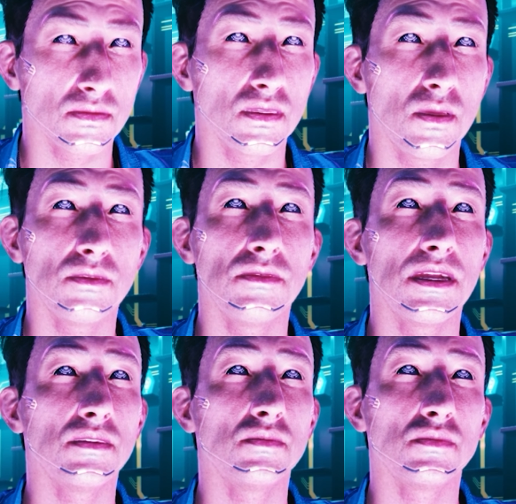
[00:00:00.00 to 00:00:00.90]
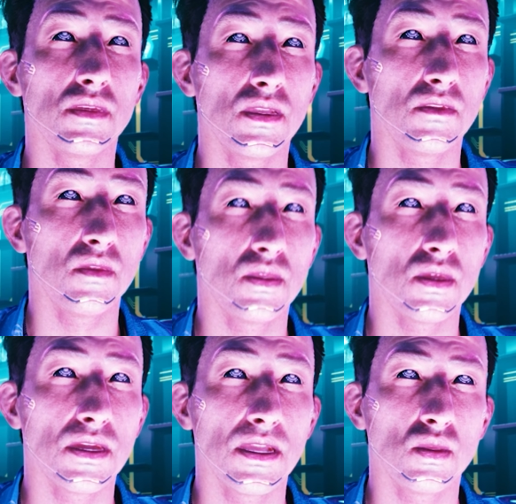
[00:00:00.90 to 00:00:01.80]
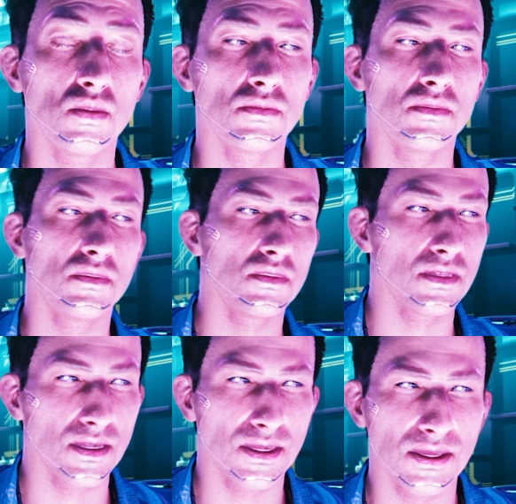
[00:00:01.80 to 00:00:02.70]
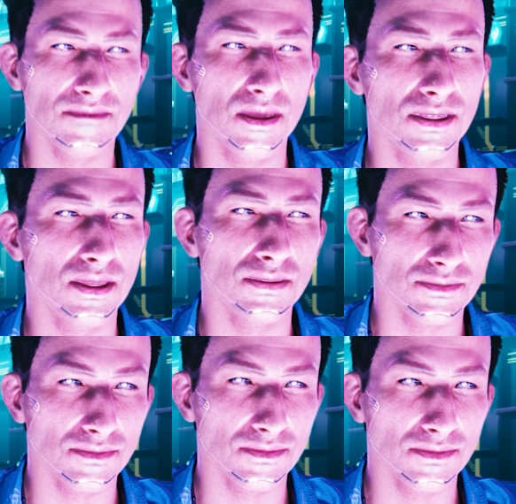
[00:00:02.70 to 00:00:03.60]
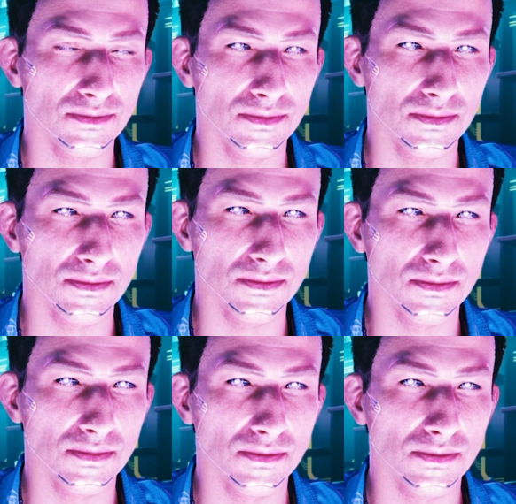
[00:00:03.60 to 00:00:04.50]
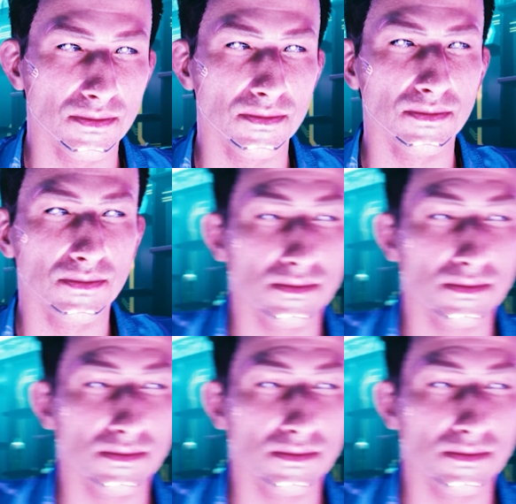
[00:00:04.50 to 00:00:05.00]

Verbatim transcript: Club's big. Gonna have to look around. Can't do it for you. It's all right, Mateo.